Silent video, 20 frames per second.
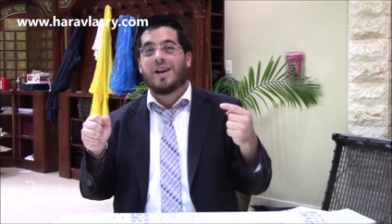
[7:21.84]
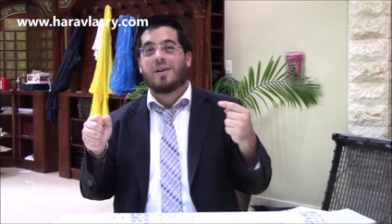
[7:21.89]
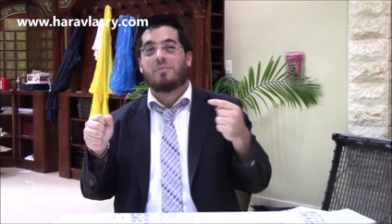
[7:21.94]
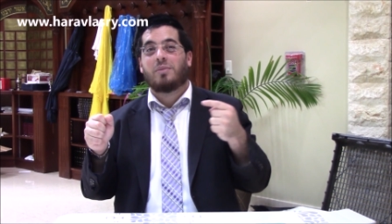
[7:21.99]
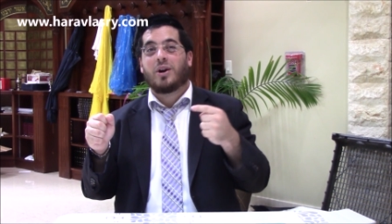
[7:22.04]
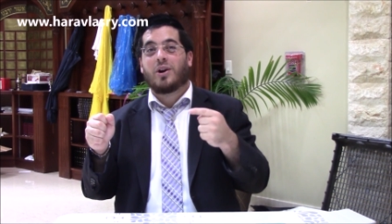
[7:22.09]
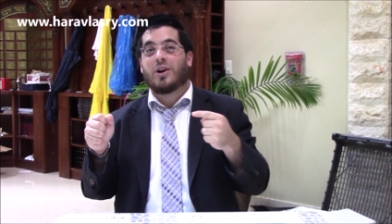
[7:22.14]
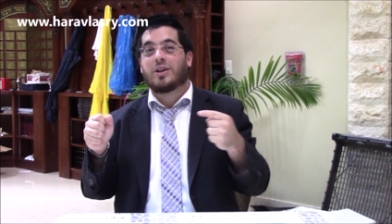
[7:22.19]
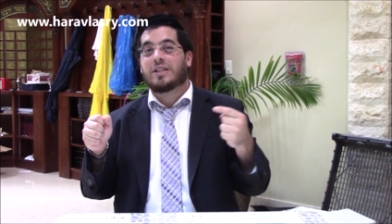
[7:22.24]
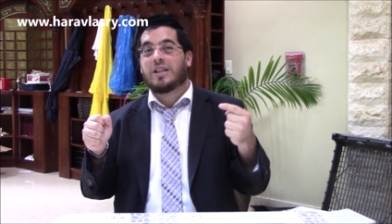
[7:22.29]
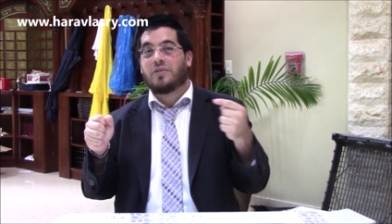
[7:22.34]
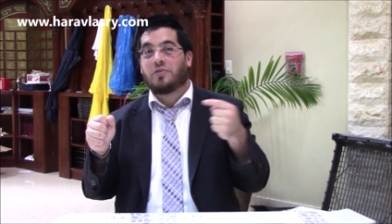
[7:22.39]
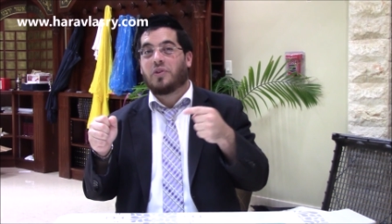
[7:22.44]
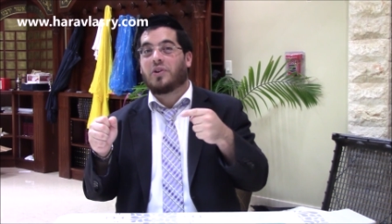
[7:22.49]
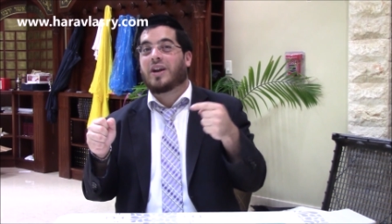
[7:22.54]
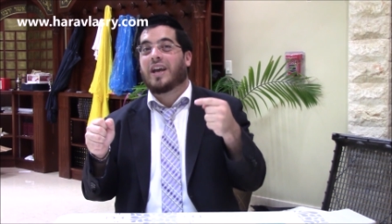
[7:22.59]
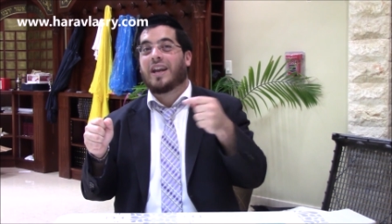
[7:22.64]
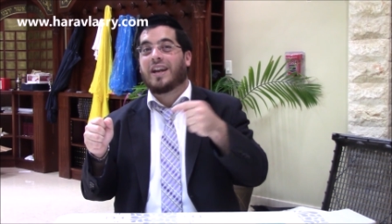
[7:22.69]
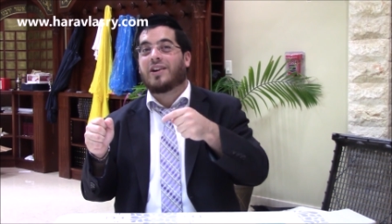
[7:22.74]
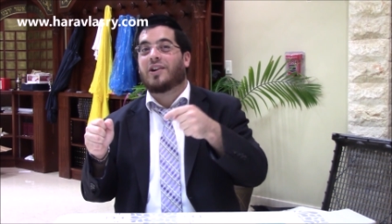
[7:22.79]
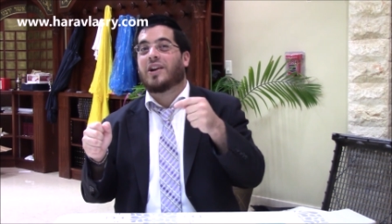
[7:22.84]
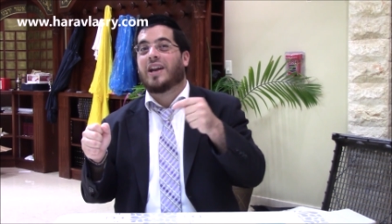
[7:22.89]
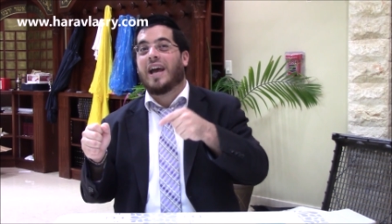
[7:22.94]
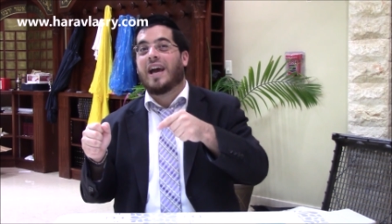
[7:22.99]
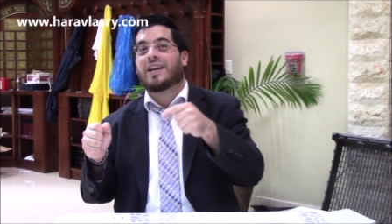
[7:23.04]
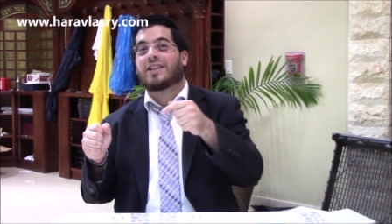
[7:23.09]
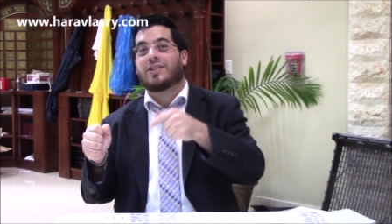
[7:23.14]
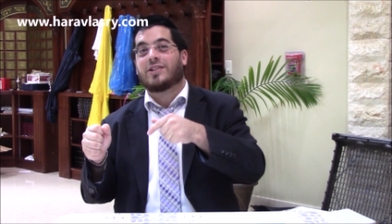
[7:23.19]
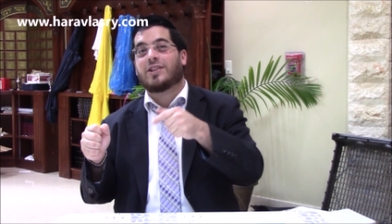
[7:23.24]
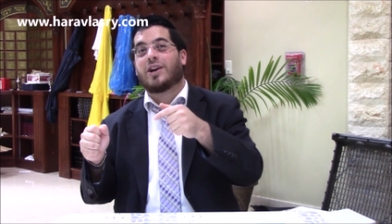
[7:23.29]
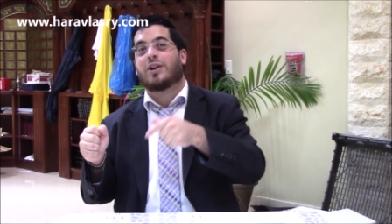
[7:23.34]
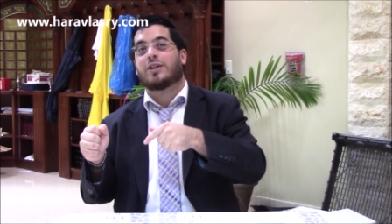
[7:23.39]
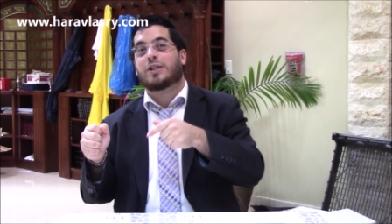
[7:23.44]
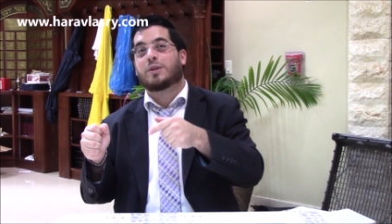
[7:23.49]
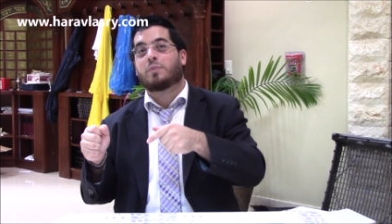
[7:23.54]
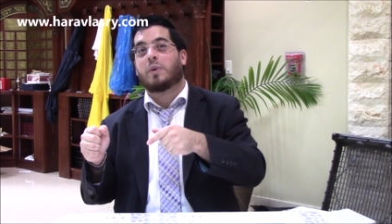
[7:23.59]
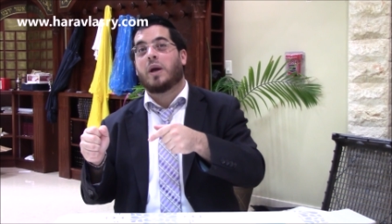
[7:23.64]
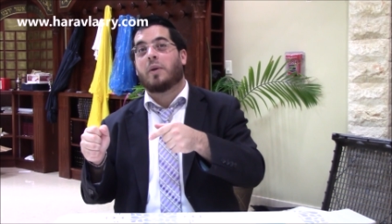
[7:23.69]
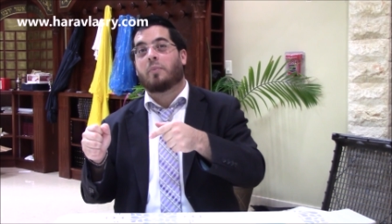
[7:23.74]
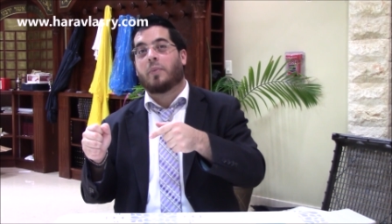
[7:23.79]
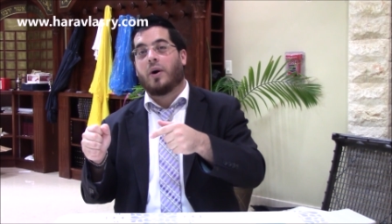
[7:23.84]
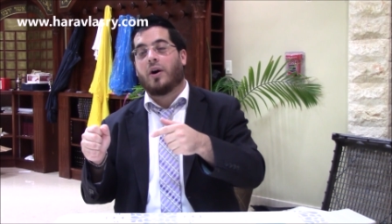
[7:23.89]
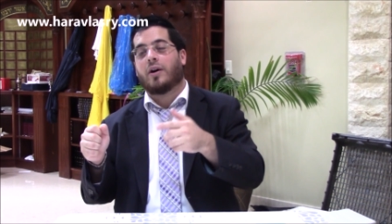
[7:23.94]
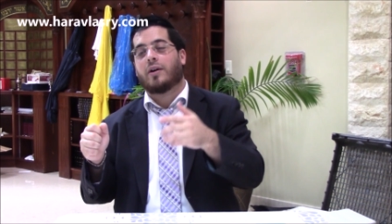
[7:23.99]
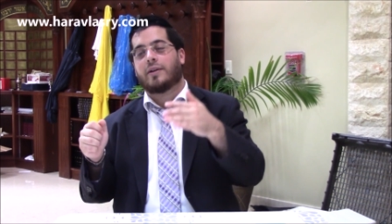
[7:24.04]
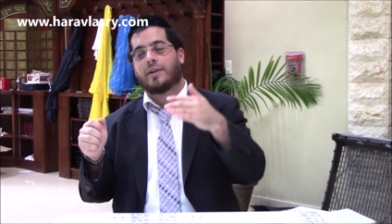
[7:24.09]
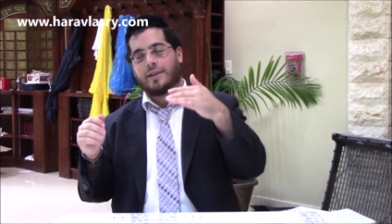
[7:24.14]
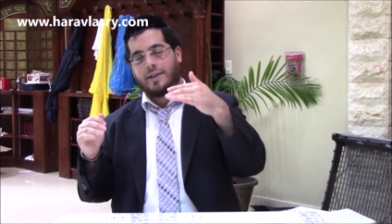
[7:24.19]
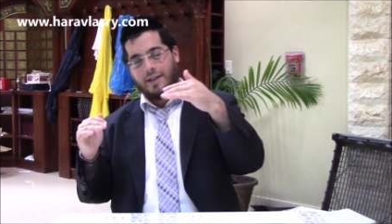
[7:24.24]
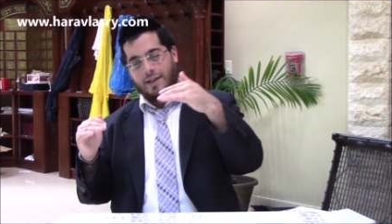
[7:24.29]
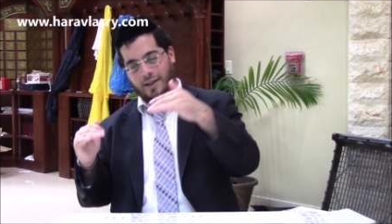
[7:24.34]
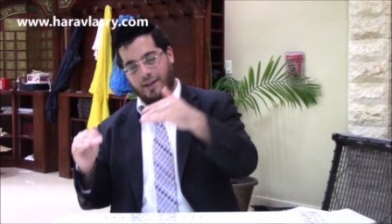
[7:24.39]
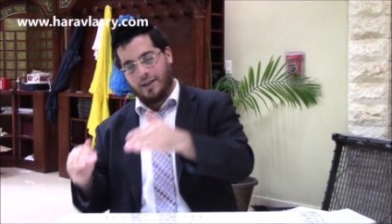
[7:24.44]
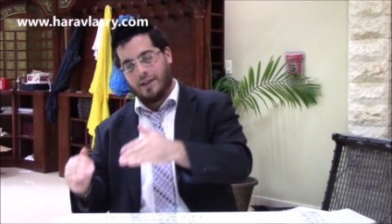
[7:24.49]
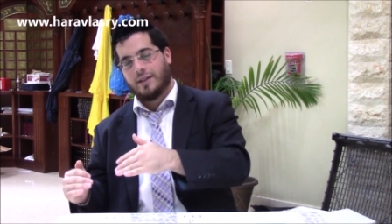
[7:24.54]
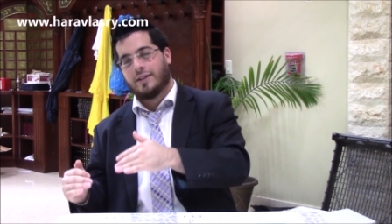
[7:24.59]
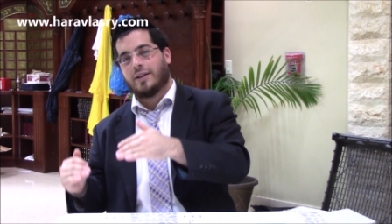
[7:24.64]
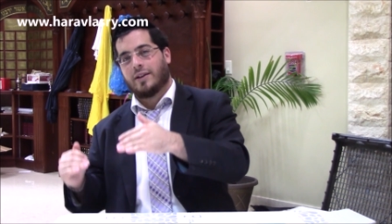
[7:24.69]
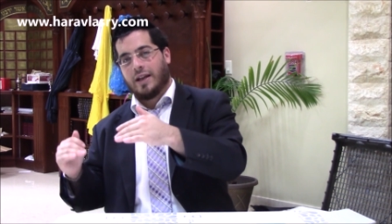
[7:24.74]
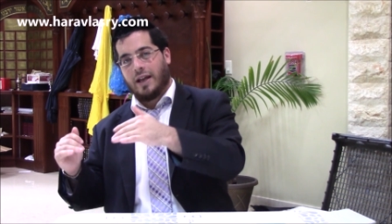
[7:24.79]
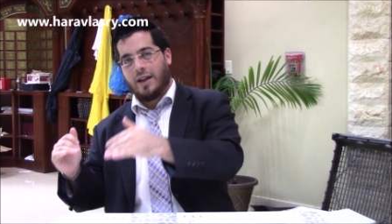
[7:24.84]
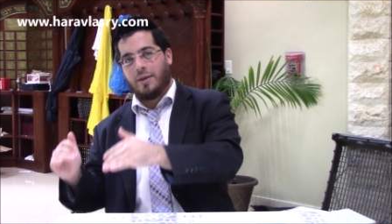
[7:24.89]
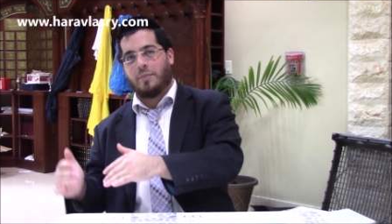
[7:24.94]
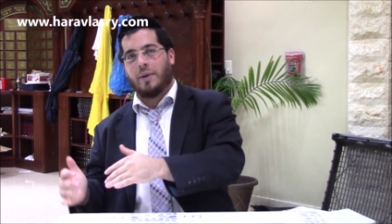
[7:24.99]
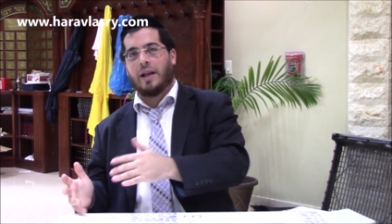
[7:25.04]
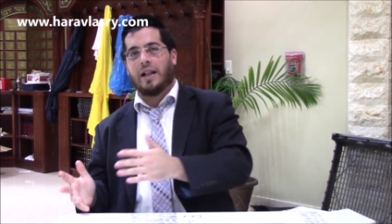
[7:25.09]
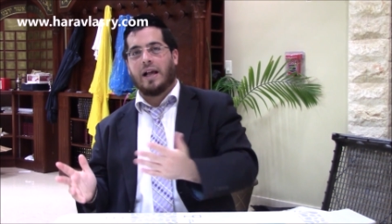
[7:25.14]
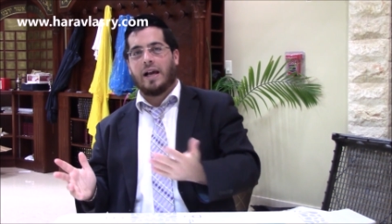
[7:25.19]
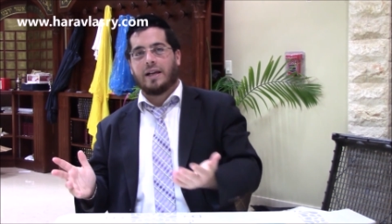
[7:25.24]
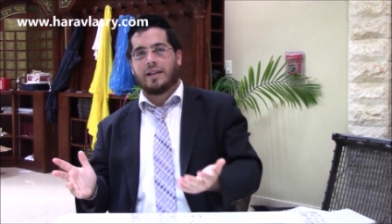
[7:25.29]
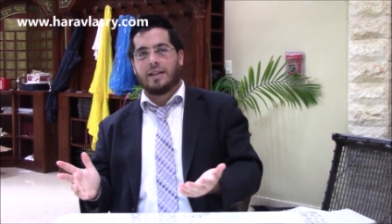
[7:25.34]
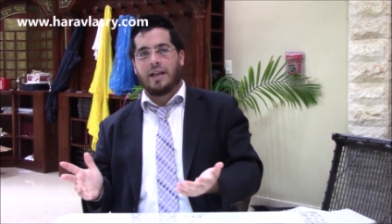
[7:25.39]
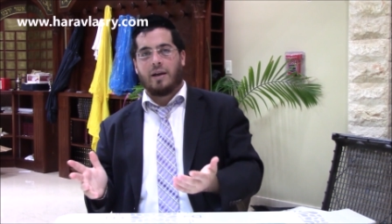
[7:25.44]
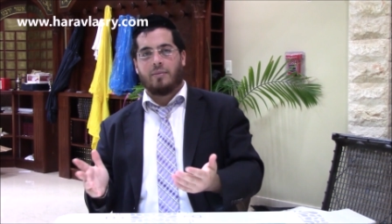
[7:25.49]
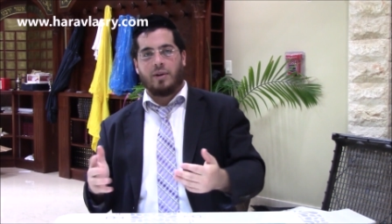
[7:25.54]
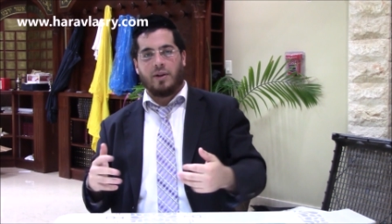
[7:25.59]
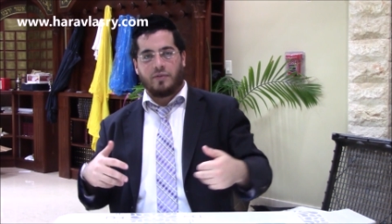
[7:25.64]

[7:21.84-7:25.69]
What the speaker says: Because if you can connect to those people, you're going to be like them.